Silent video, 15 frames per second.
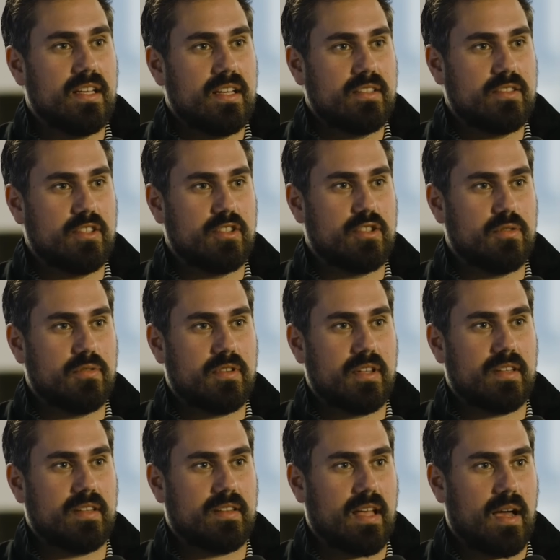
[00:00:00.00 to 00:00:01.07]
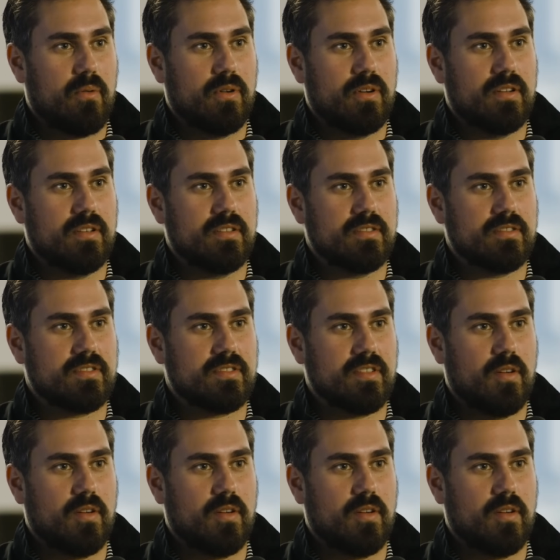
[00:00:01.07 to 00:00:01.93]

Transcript: Did you think that was a